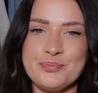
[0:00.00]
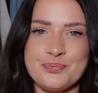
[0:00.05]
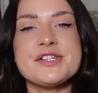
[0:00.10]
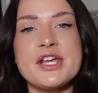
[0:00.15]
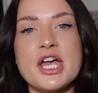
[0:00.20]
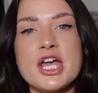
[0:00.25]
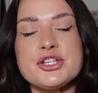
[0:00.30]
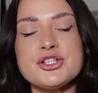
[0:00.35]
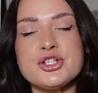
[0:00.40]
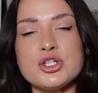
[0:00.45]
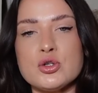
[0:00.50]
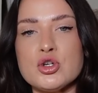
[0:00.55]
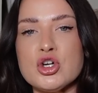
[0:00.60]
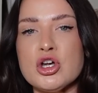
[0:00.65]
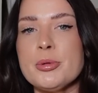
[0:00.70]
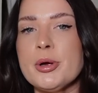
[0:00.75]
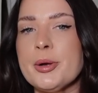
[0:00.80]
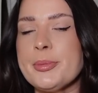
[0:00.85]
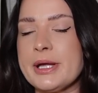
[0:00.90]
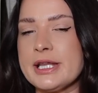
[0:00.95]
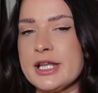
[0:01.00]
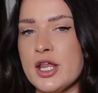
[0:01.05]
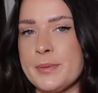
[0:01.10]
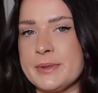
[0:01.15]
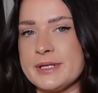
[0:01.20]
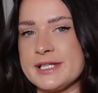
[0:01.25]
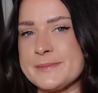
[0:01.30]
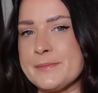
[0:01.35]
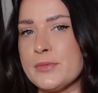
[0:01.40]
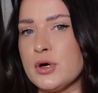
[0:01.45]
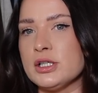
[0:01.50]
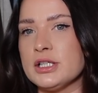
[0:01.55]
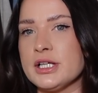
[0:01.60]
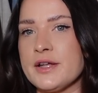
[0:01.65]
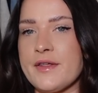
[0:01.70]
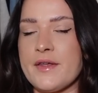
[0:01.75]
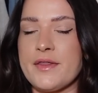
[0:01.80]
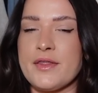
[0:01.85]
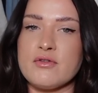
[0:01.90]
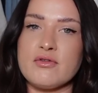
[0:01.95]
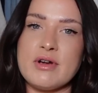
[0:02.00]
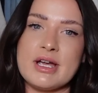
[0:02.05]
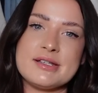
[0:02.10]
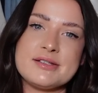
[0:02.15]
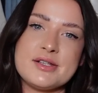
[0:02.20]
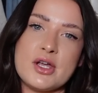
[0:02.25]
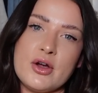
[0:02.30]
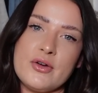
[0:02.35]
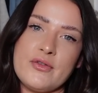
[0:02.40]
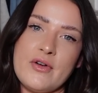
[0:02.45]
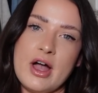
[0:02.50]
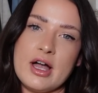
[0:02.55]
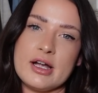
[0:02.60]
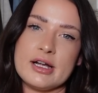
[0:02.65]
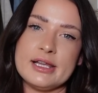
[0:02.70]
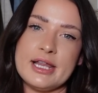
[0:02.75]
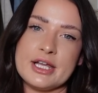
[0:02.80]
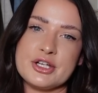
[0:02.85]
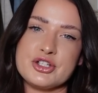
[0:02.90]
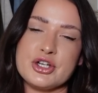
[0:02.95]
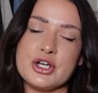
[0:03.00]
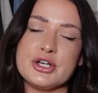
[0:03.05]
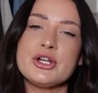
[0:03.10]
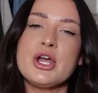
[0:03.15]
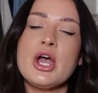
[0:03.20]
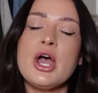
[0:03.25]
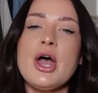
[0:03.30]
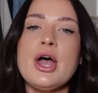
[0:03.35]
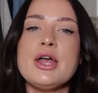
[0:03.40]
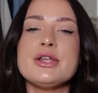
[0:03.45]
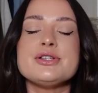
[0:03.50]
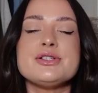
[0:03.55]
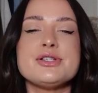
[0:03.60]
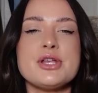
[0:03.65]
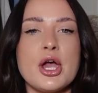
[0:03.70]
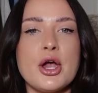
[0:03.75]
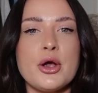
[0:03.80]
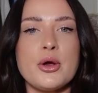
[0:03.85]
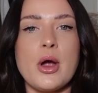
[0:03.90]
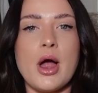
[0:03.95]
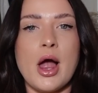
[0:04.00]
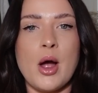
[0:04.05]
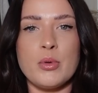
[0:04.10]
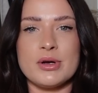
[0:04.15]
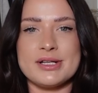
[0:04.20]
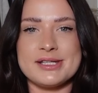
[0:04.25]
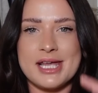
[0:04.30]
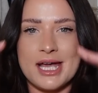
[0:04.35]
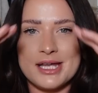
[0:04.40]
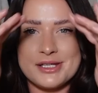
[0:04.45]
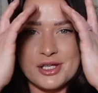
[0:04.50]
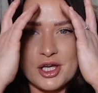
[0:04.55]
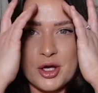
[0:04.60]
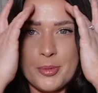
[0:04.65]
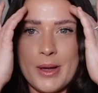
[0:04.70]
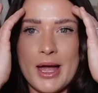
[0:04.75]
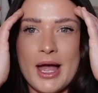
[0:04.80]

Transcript: Skirts do come up a little bit smaller than the rest of our collection, so I would size up.